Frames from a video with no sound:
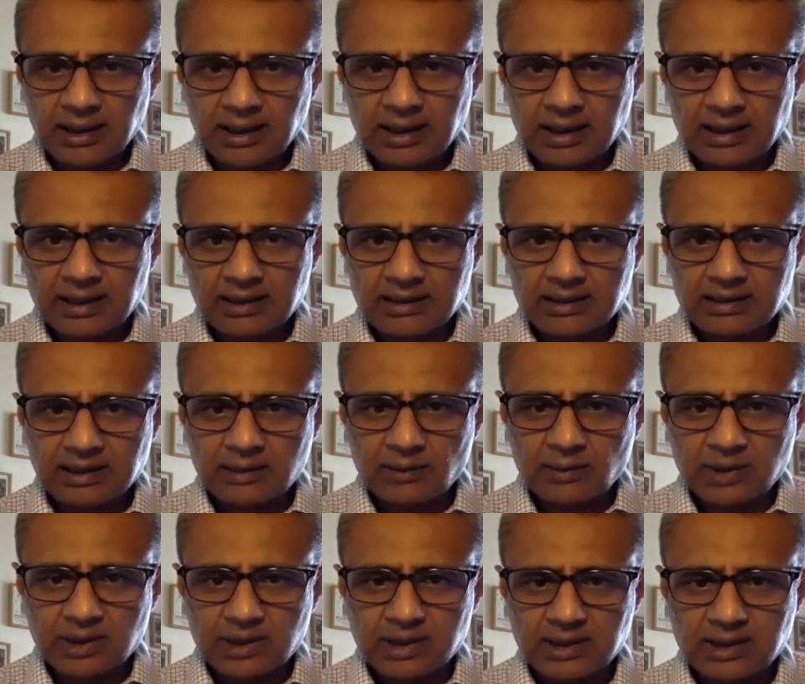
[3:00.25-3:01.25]
And
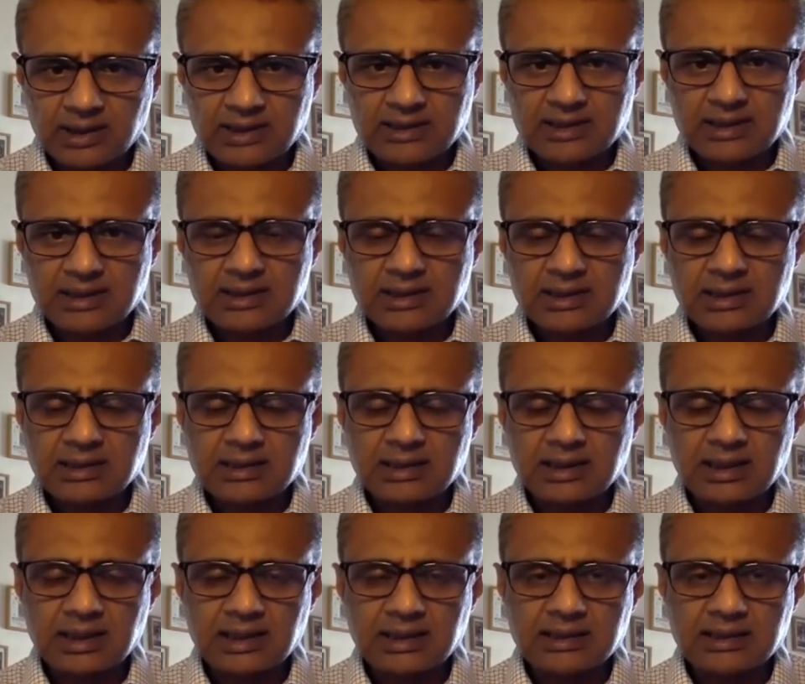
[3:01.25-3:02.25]
what it does is it
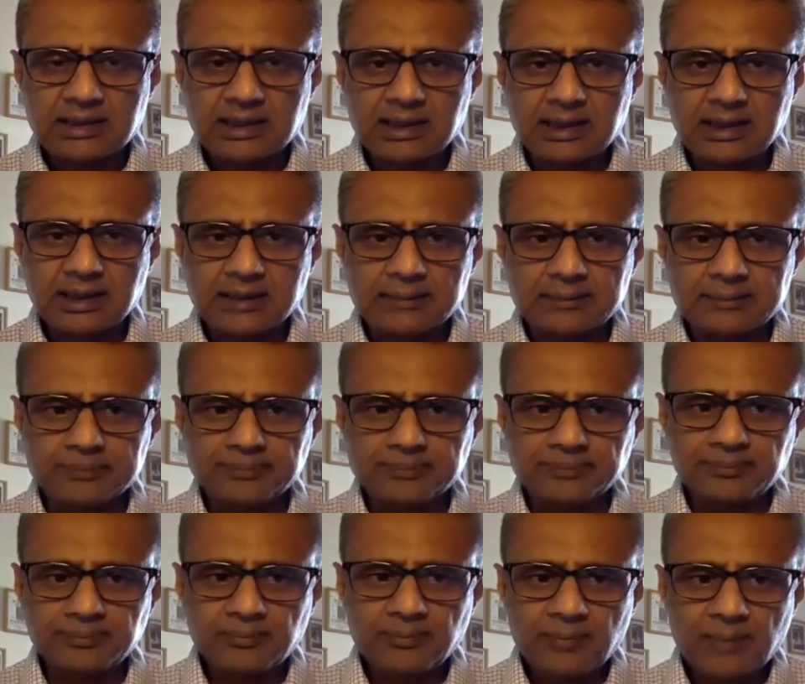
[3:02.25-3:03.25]
takes
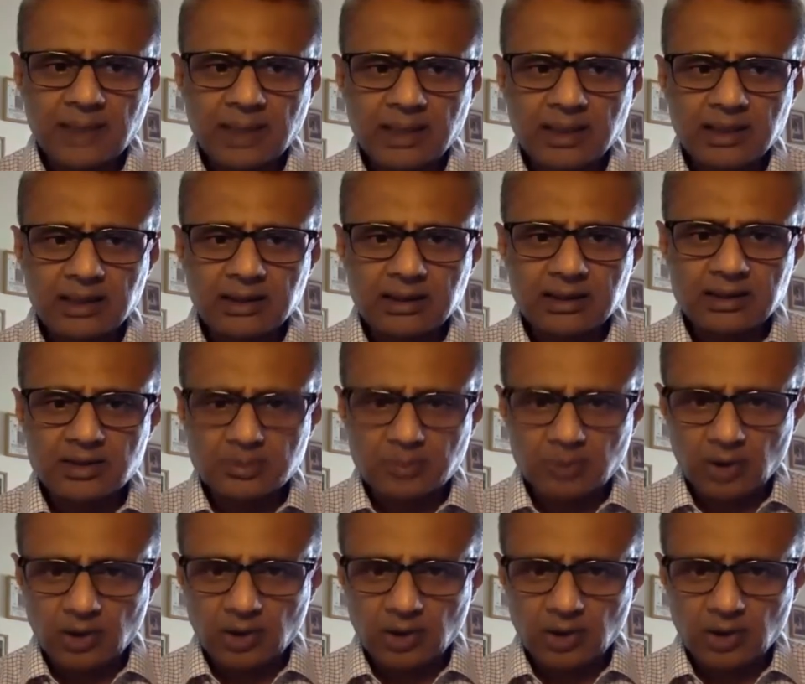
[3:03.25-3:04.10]
the small